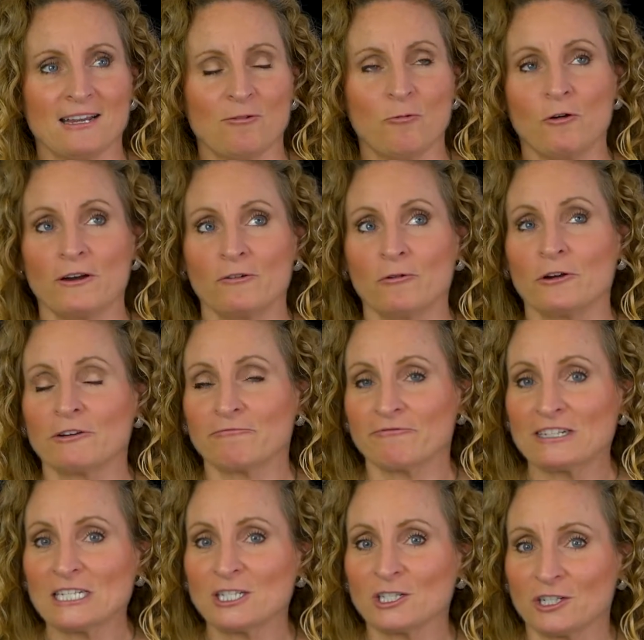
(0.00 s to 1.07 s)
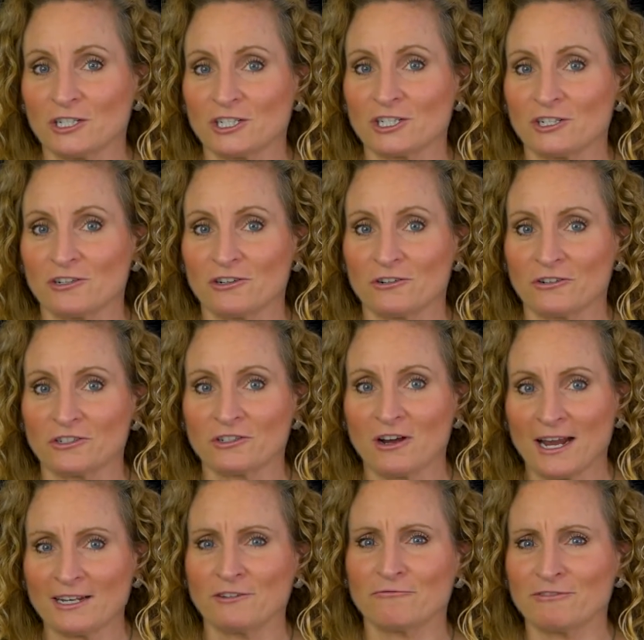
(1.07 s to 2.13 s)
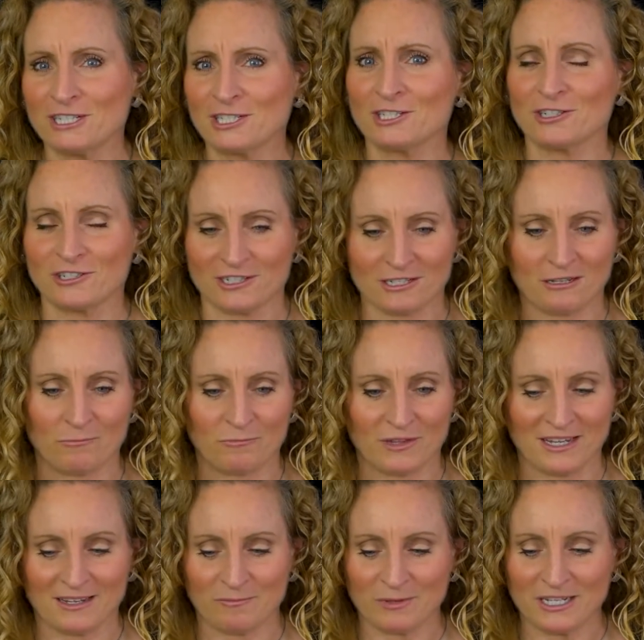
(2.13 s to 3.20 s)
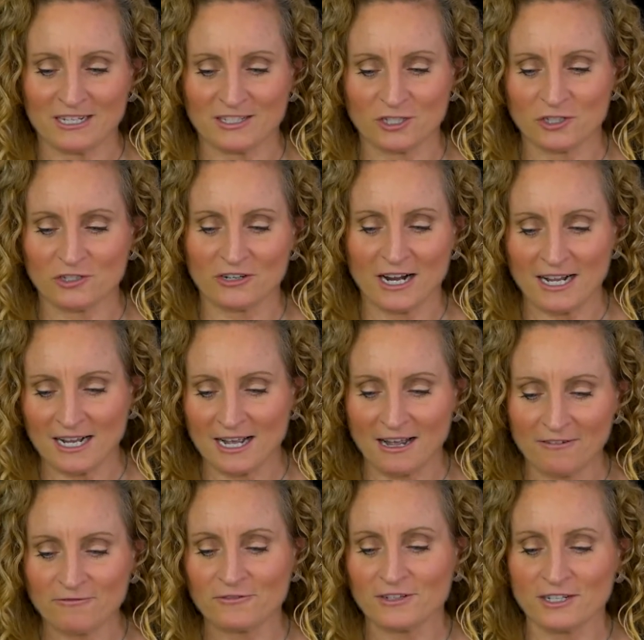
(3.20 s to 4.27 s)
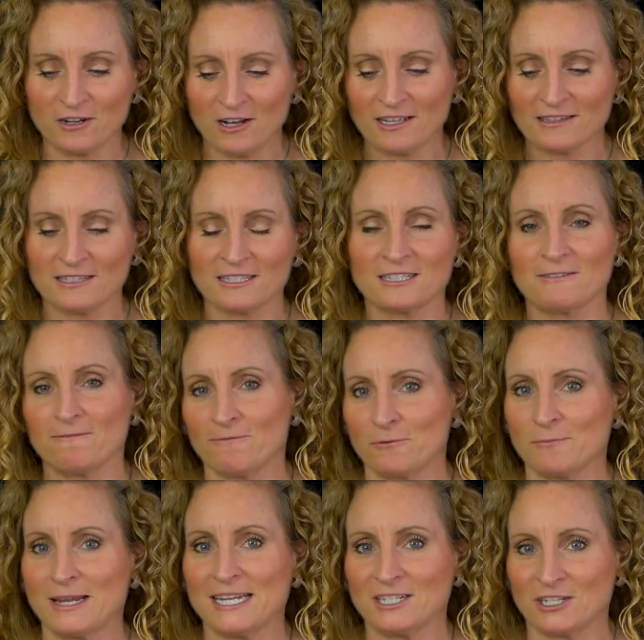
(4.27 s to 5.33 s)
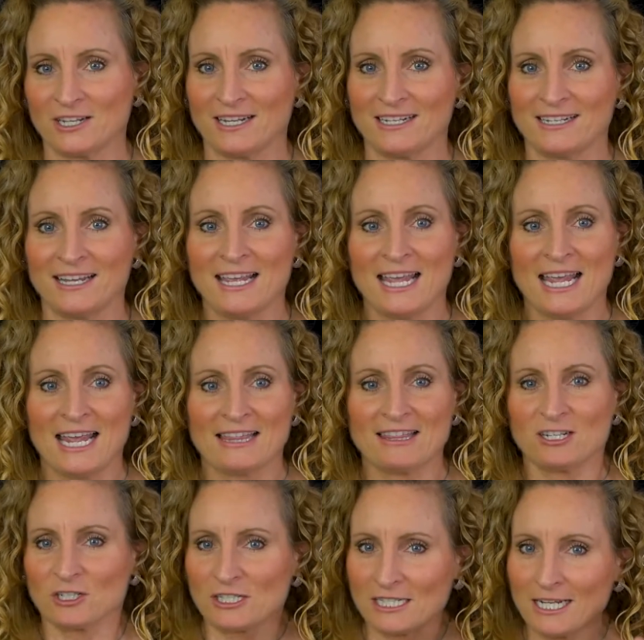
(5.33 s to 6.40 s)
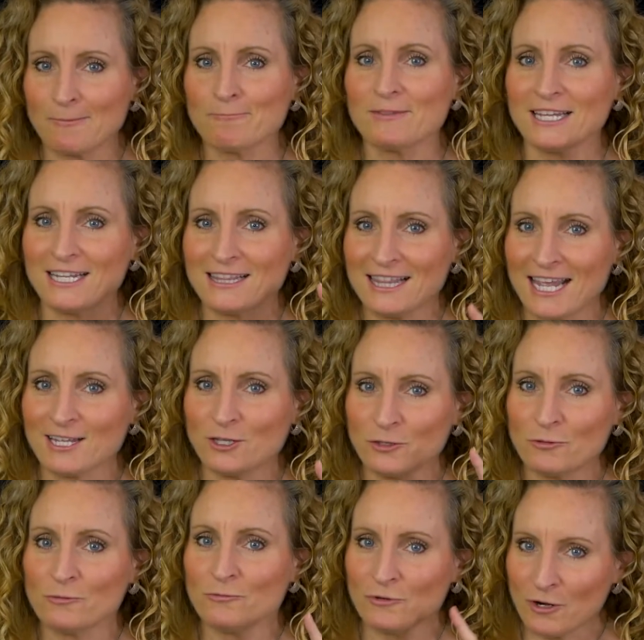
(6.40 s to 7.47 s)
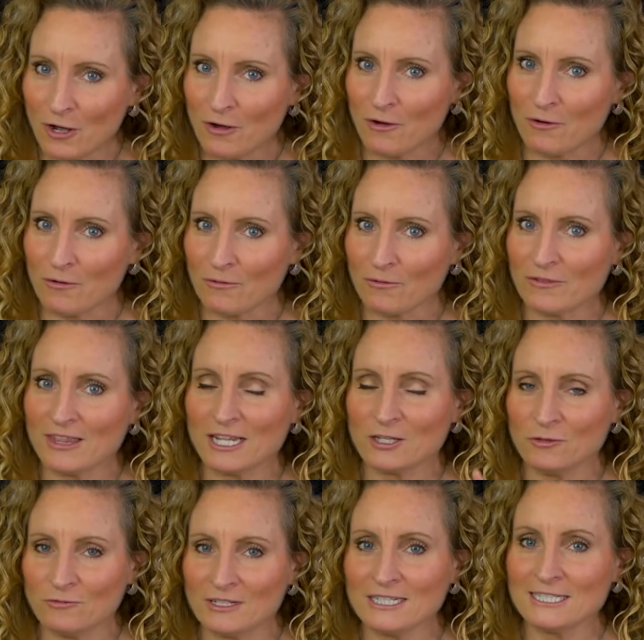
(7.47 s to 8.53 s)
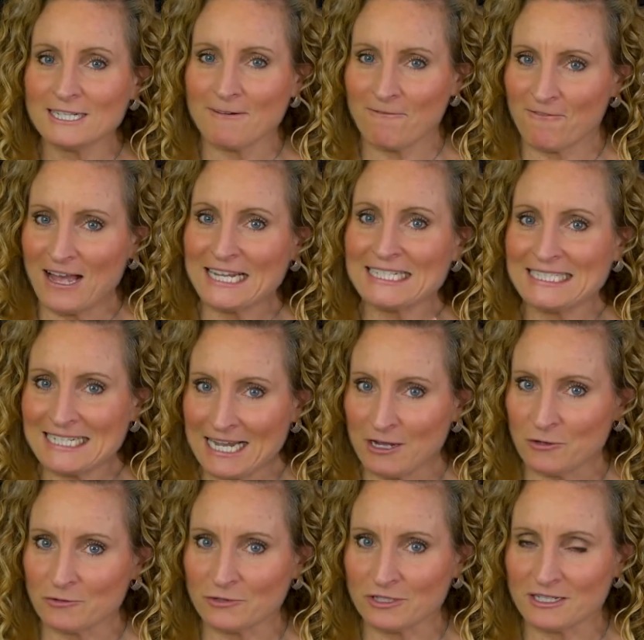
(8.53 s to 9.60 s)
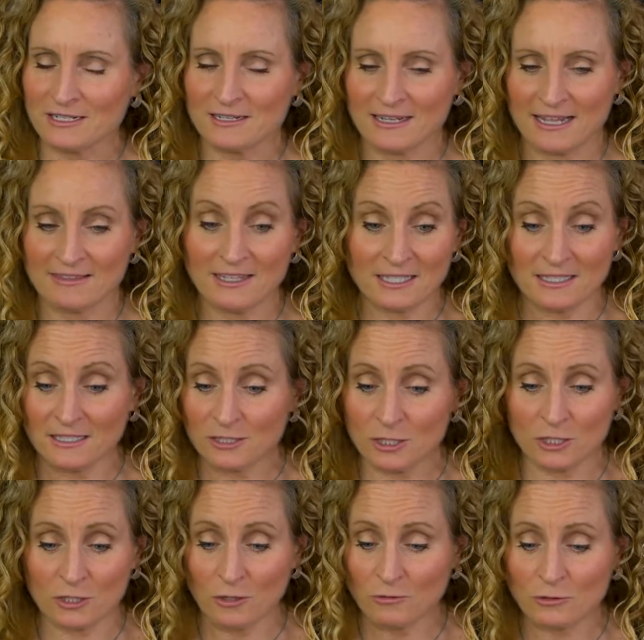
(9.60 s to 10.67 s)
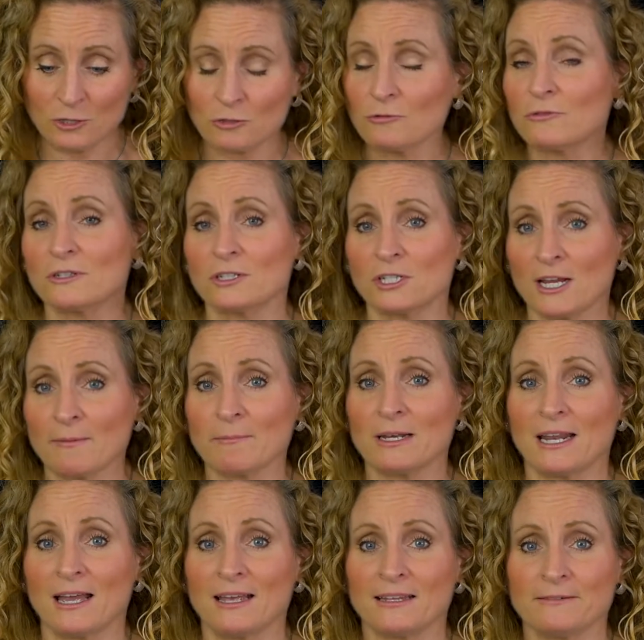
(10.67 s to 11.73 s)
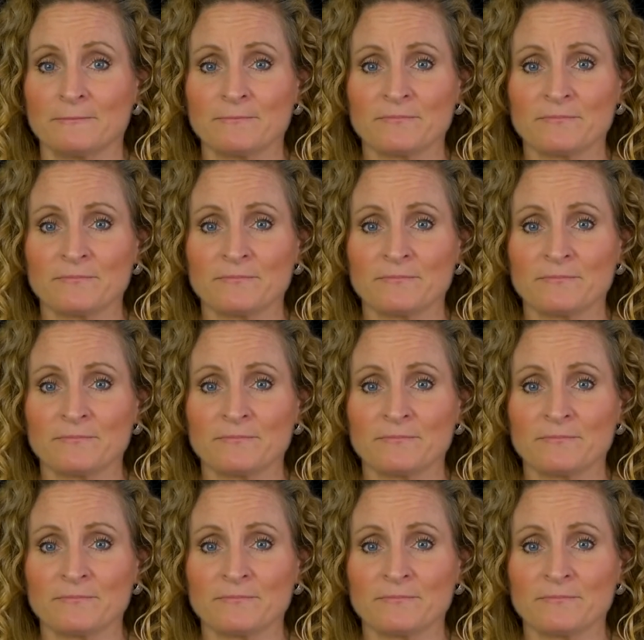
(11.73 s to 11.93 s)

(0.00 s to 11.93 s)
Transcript: or a researcher, or trying to research something, because you're uncovering all this information. There's something that you know that you need to find out, and this is so true to Gemini.